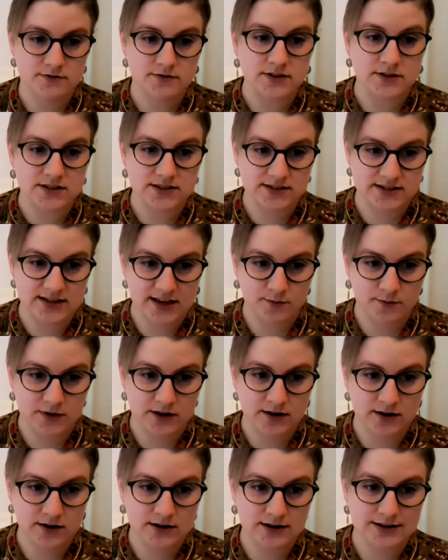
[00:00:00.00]
the
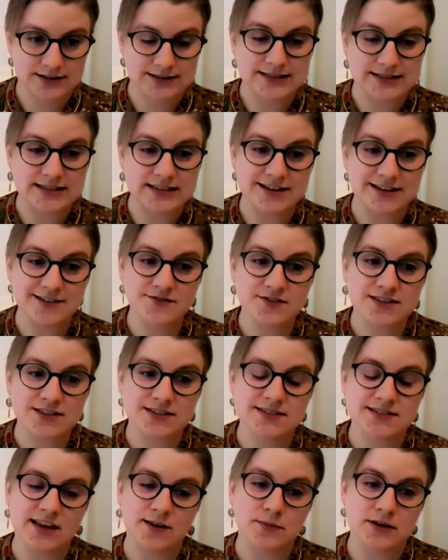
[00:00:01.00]
statement, leave the
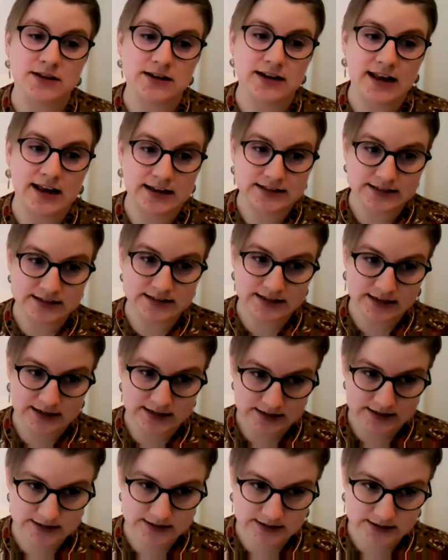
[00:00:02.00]
statement as
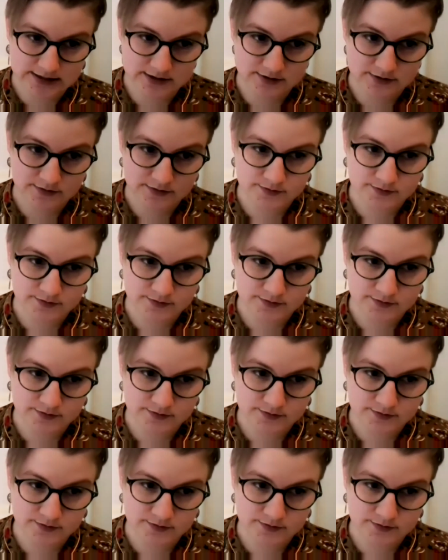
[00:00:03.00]
is,